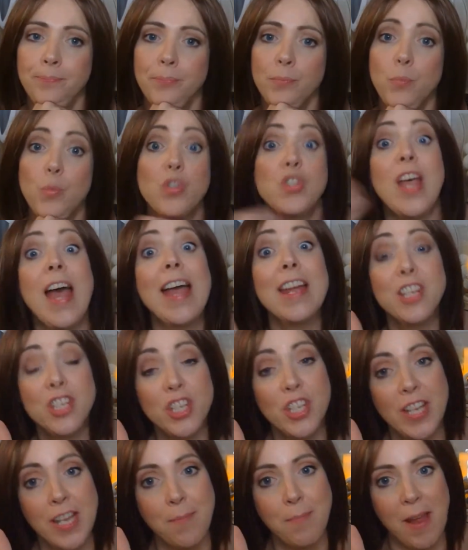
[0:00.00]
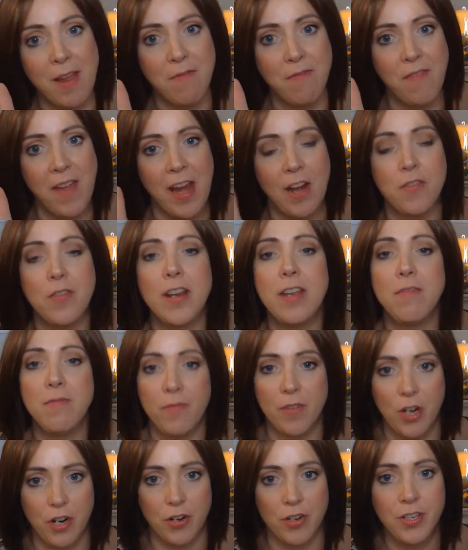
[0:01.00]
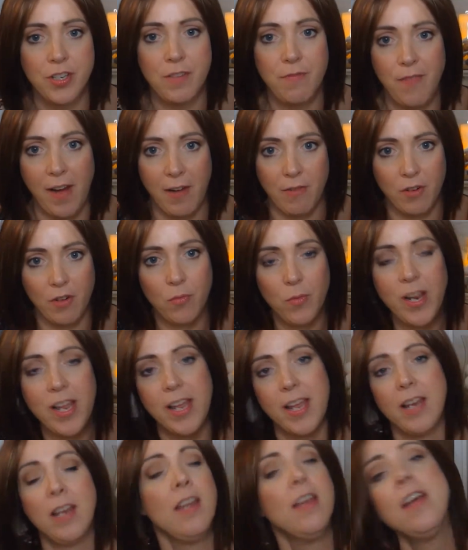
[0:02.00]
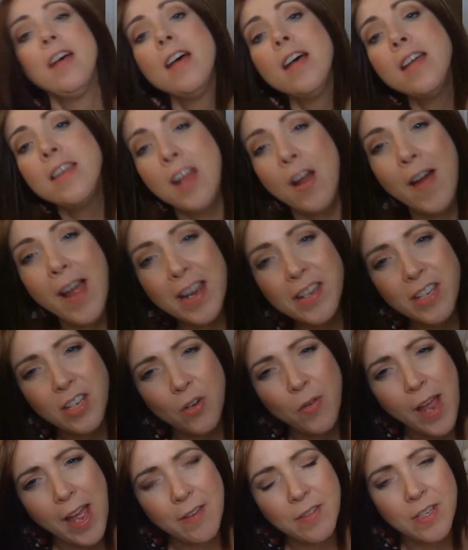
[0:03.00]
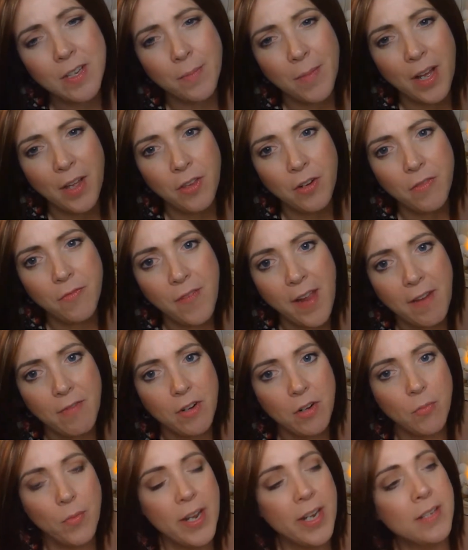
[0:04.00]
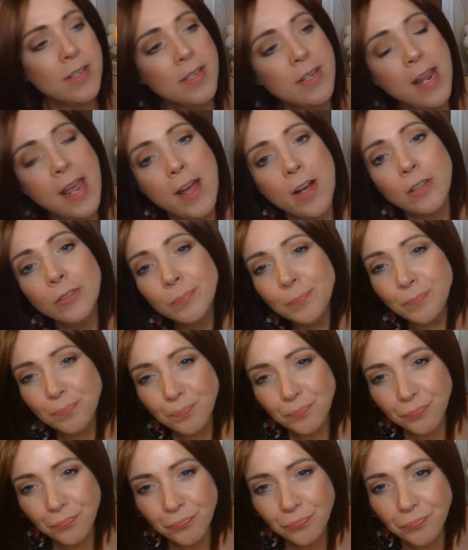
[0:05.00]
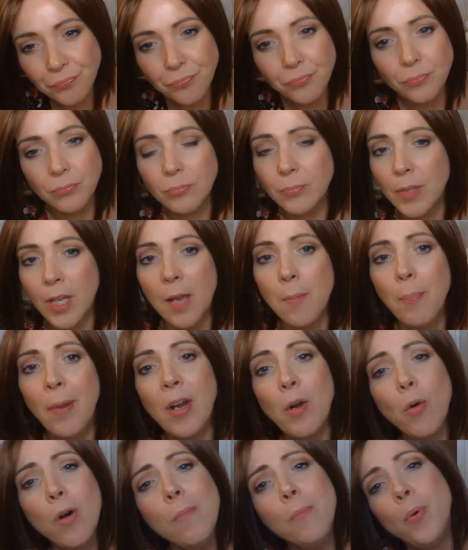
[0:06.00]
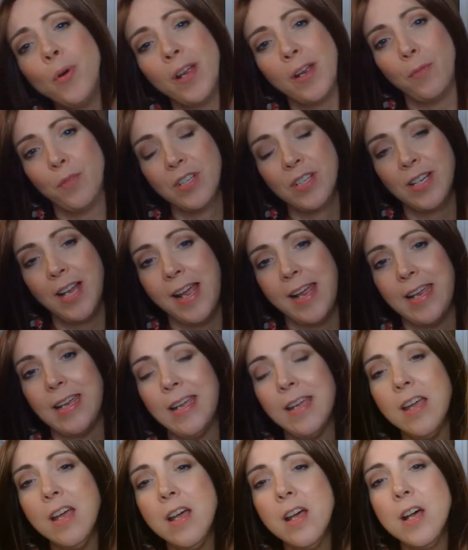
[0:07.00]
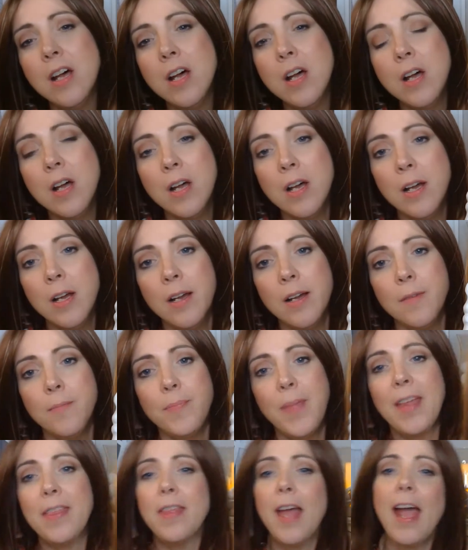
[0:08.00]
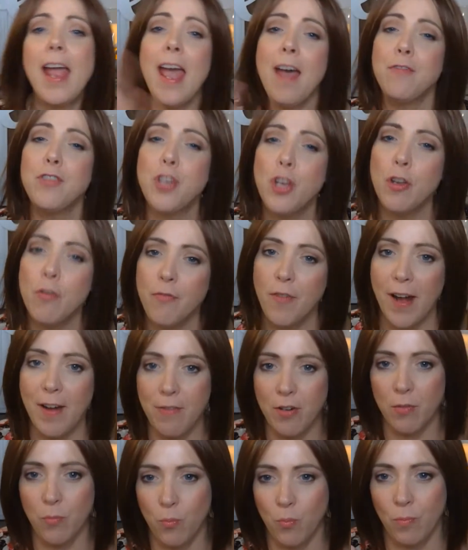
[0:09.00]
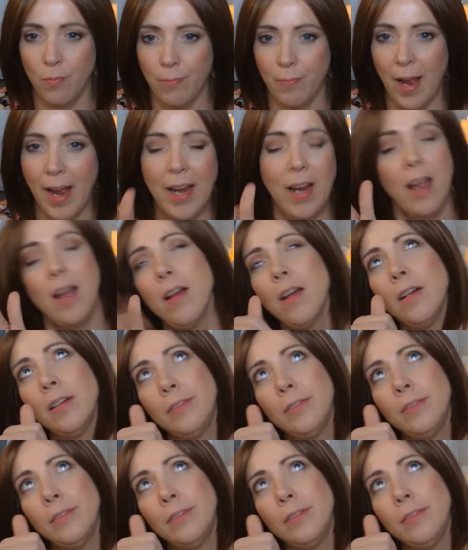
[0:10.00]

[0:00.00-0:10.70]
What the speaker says: was actually my very first favorite wig. Now, I do have some other favorite wigs now, but On Point was like, I have two favorite. I